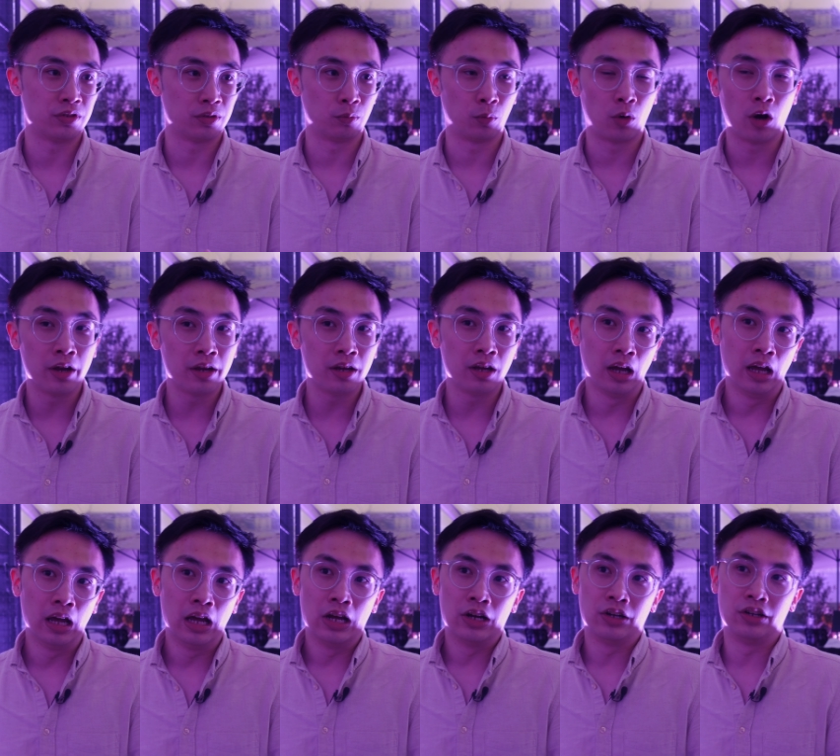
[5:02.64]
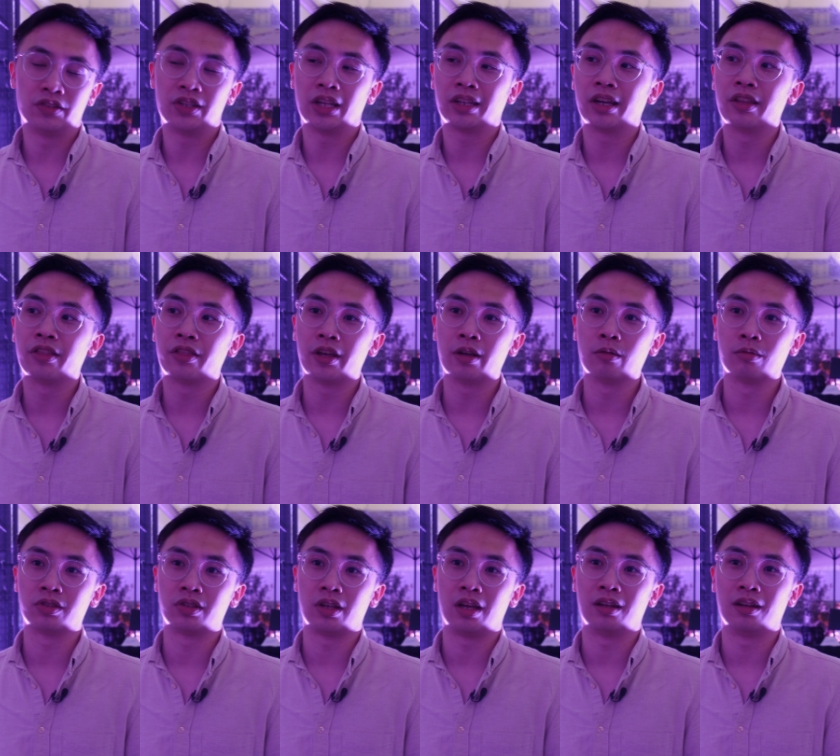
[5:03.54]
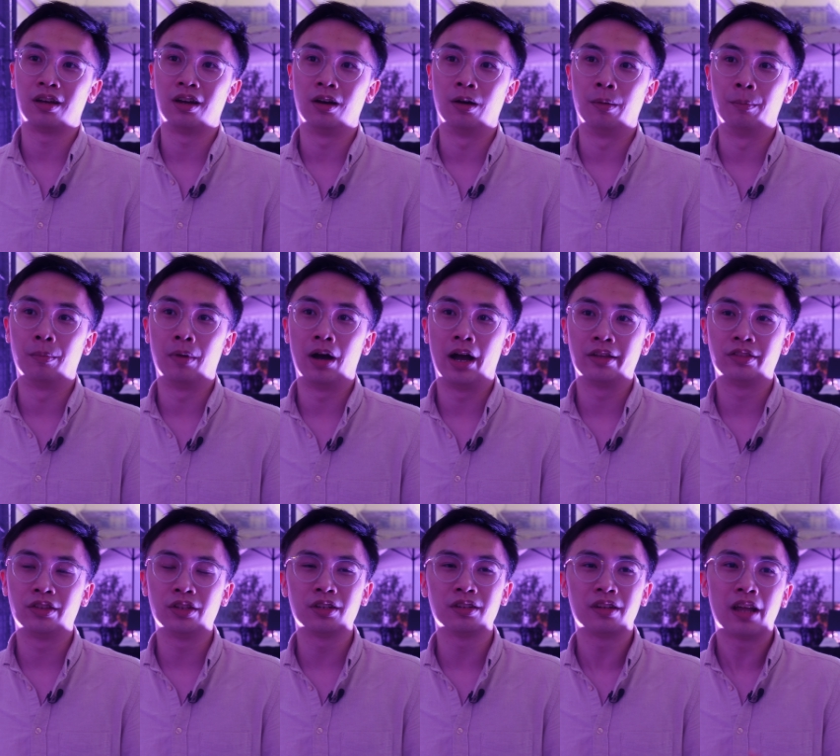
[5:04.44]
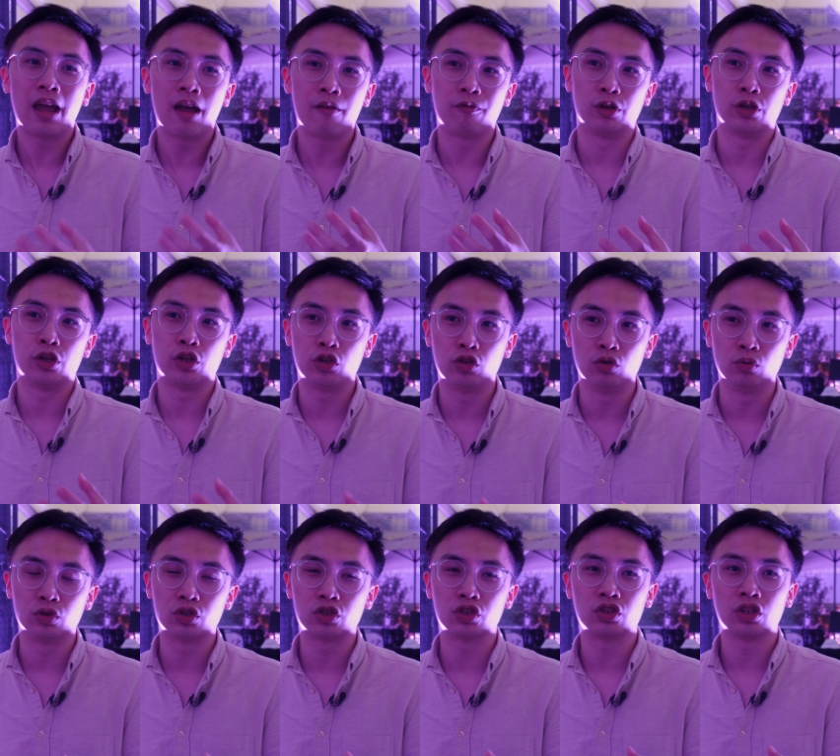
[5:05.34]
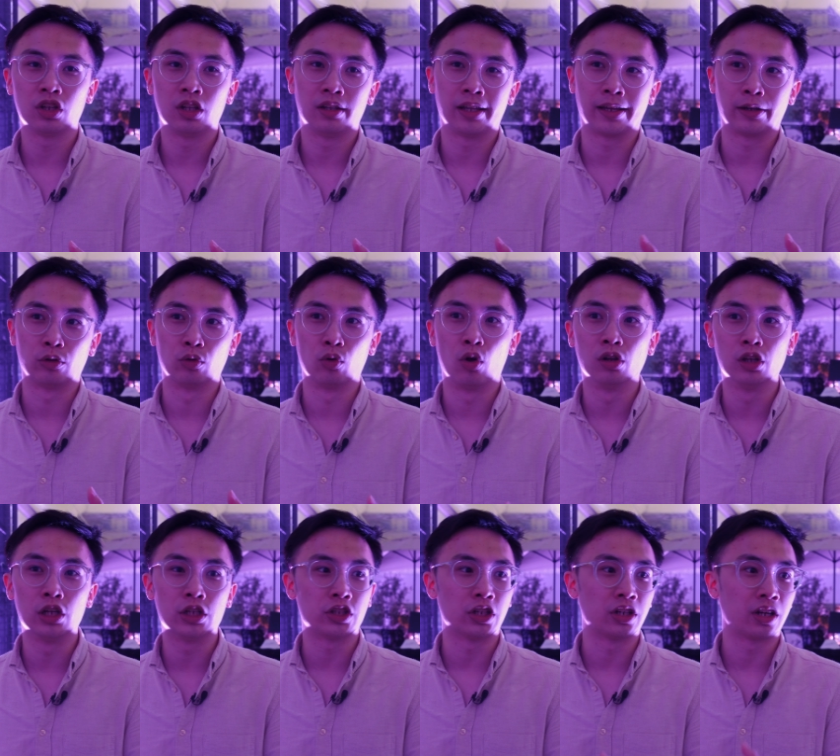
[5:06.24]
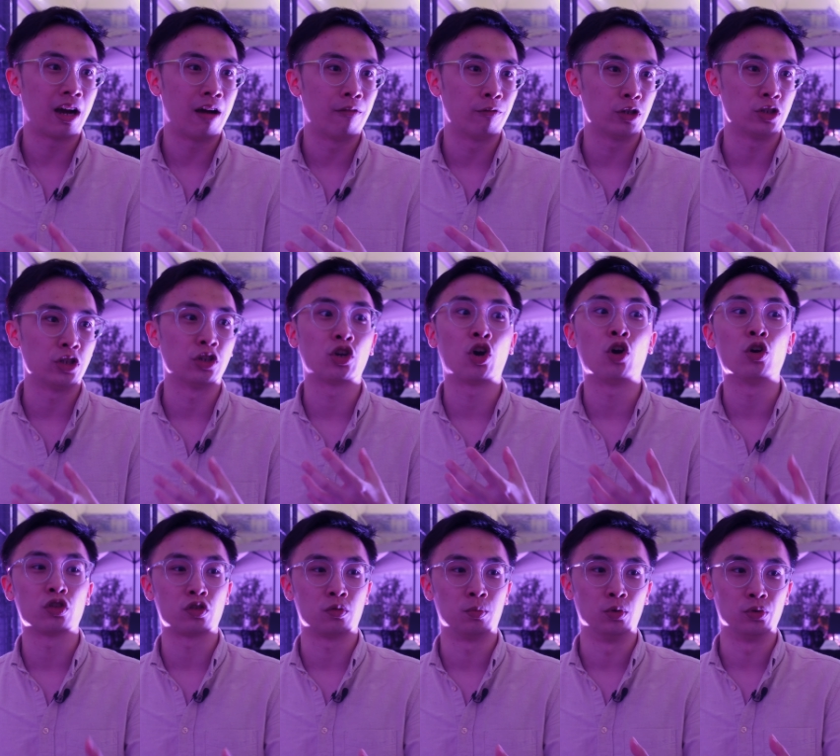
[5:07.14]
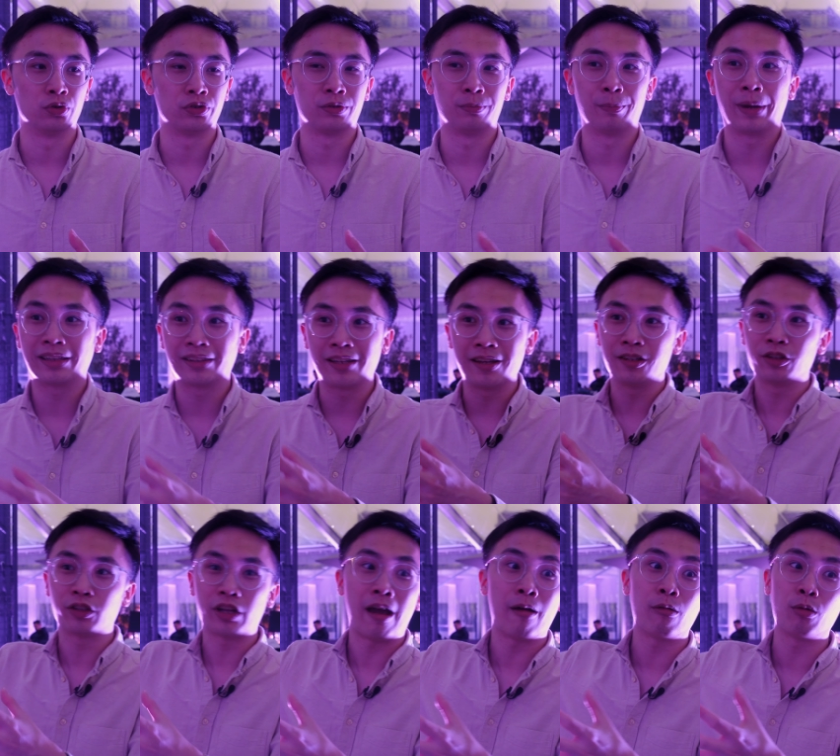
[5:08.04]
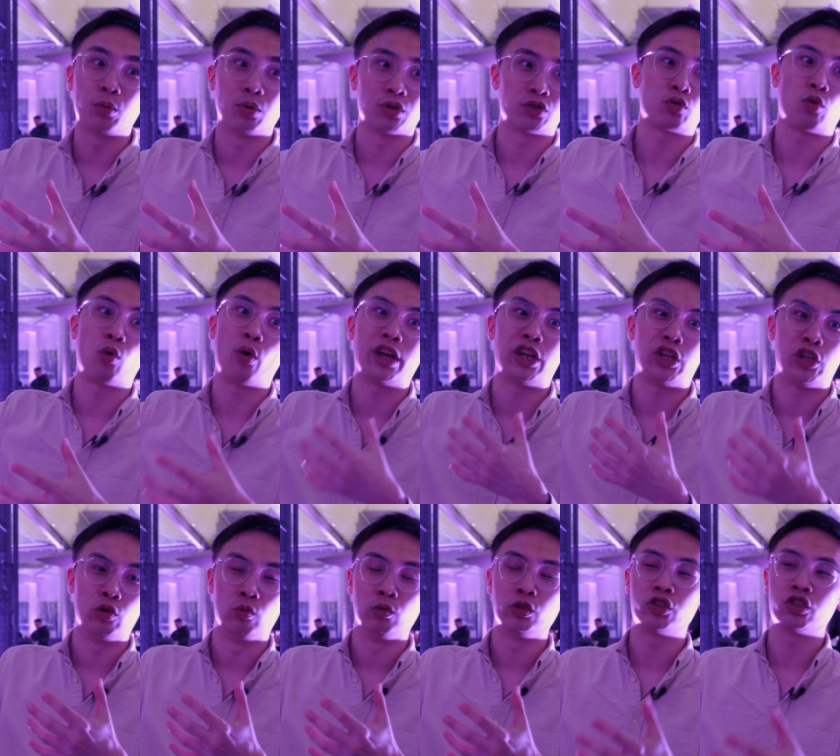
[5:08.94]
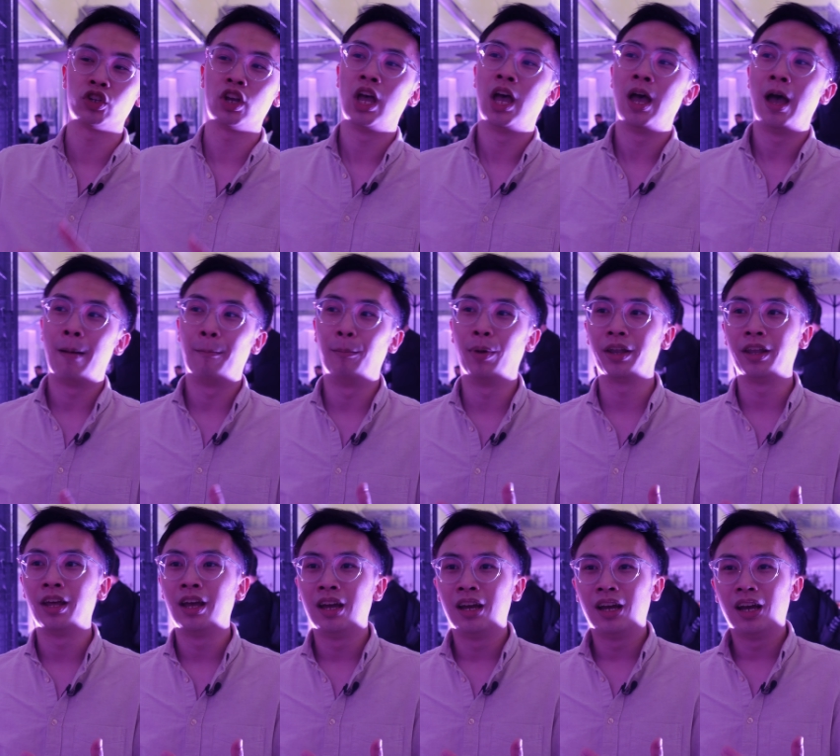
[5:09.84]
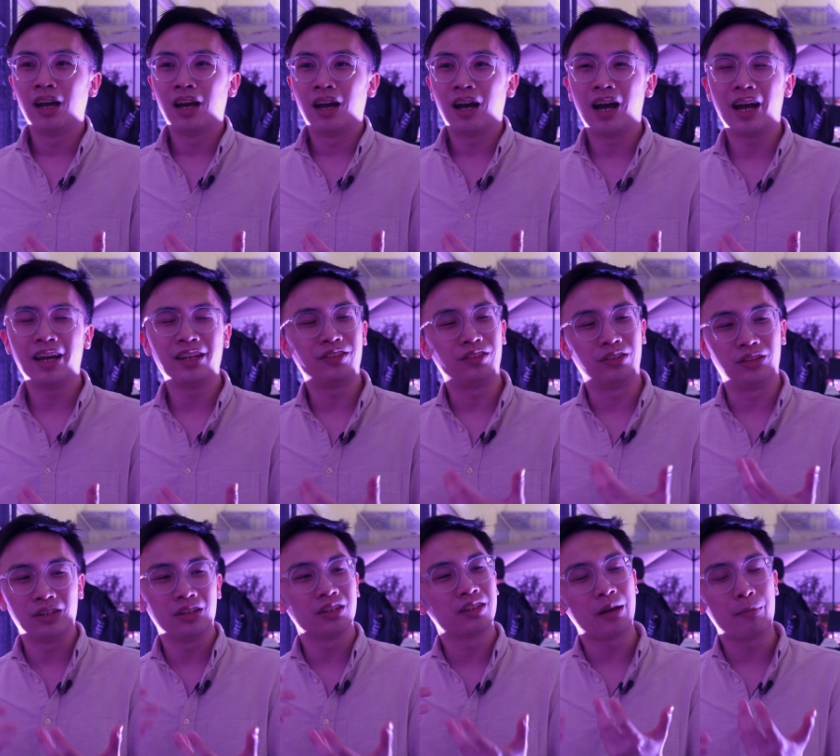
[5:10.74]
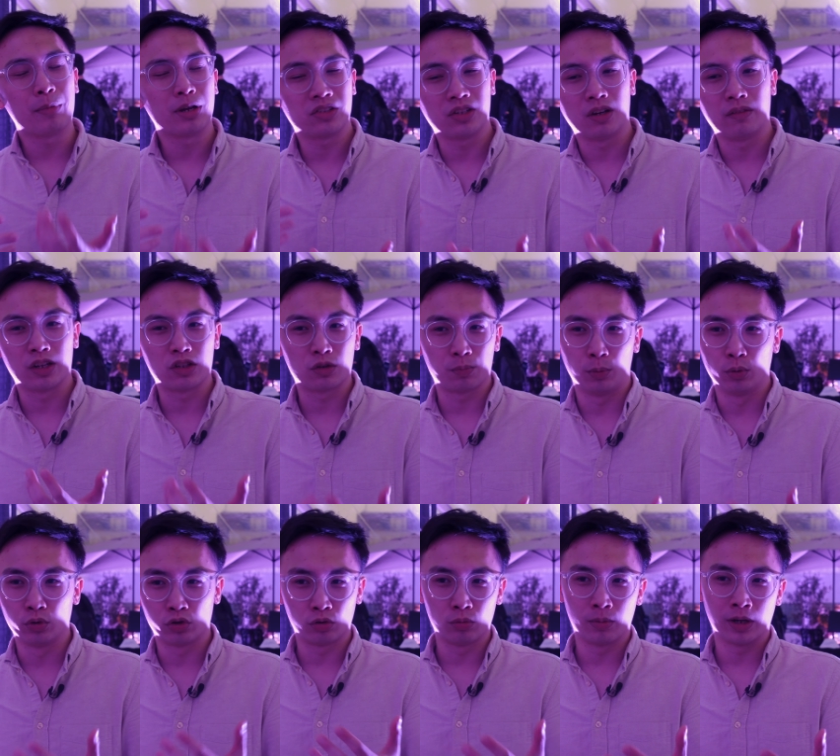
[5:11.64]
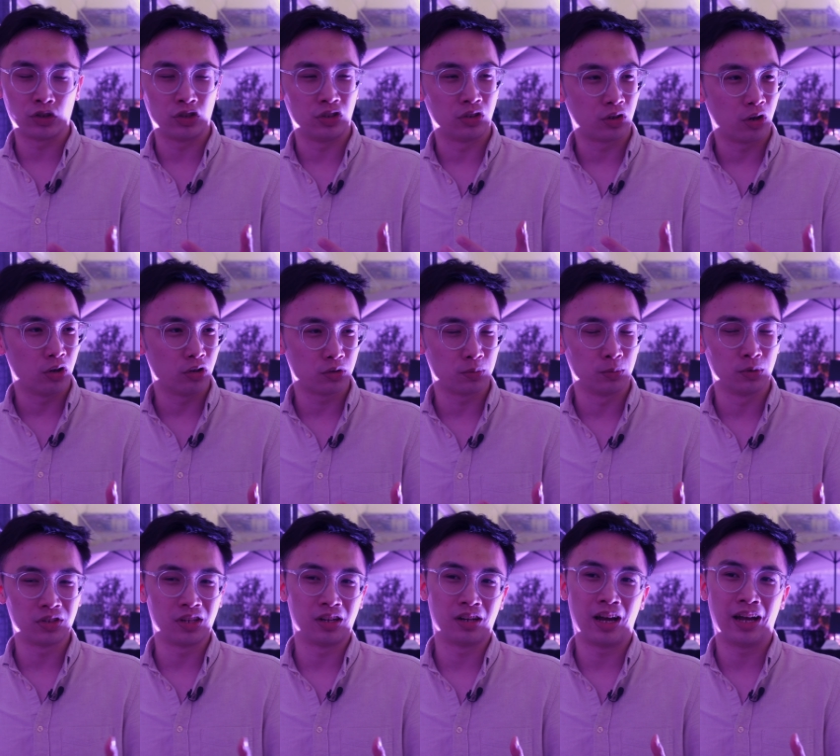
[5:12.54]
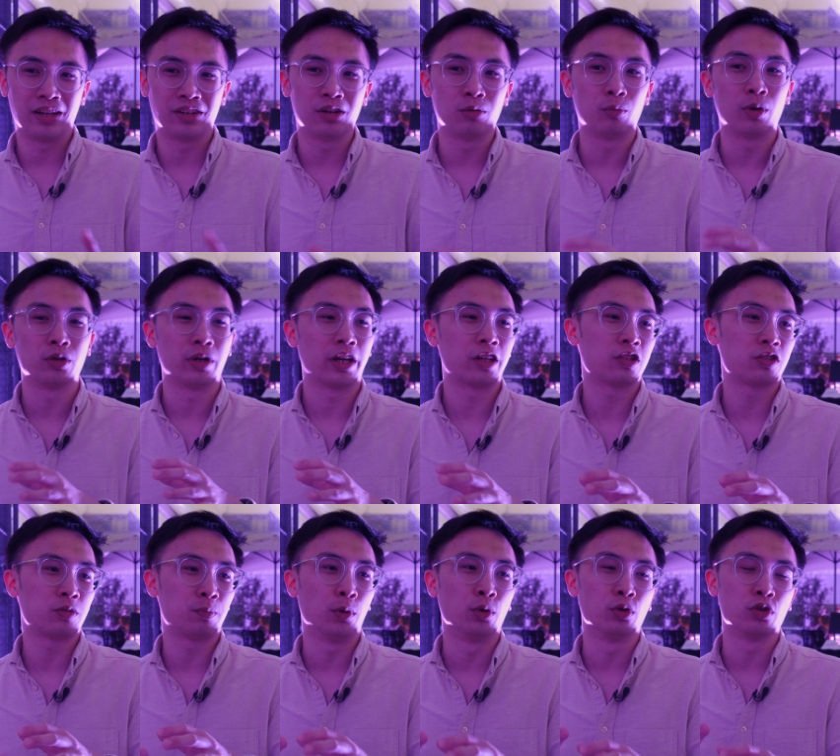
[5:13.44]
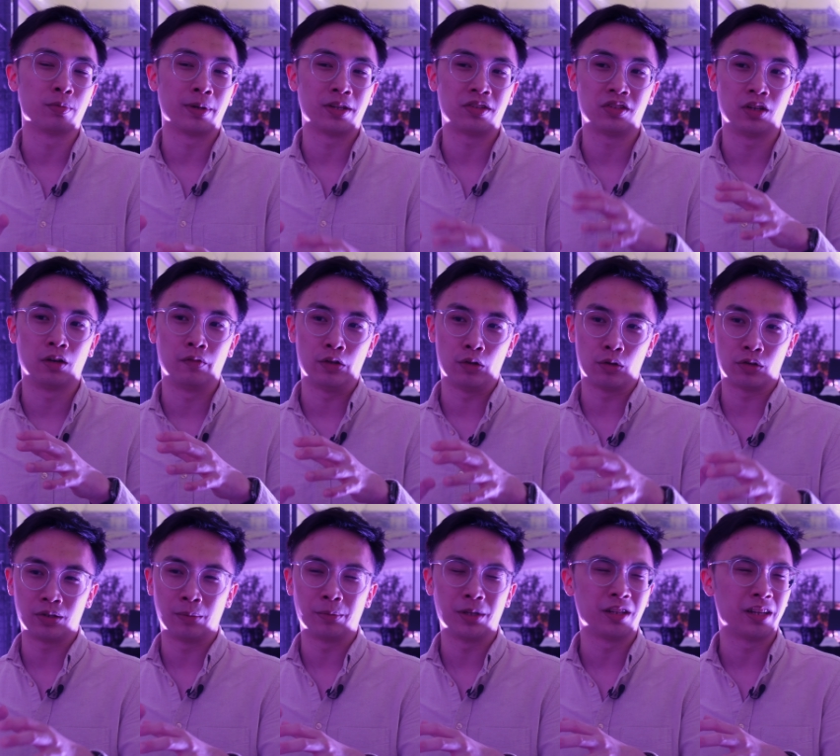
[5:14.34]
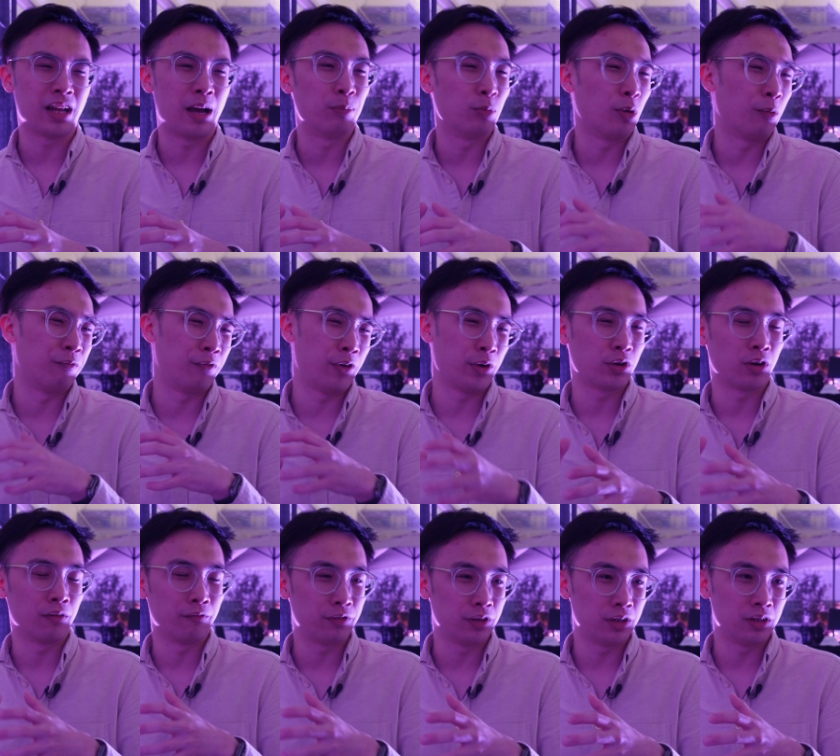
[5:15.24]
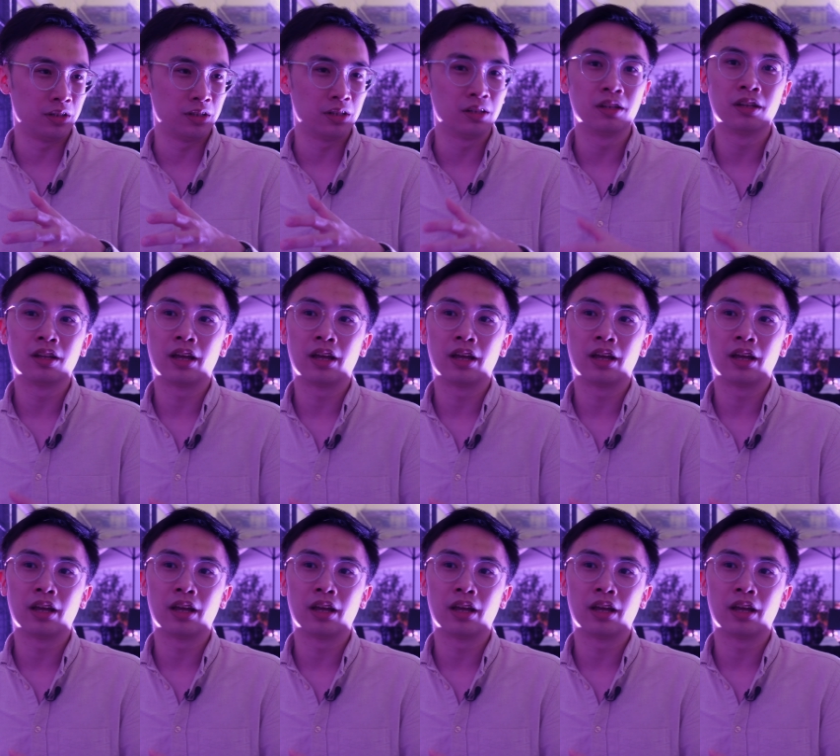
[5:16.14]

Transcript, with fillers: reason why. The second thing was that um, I didn't have a huge like knowledge and coverage in Cosmos. Back then, Terra was quite yeah. huge. Yeah, but I, I, agree. I didn't get myself exposed too much in Cosmos, and I didn't want to expose myself into something that I'm not very confident in.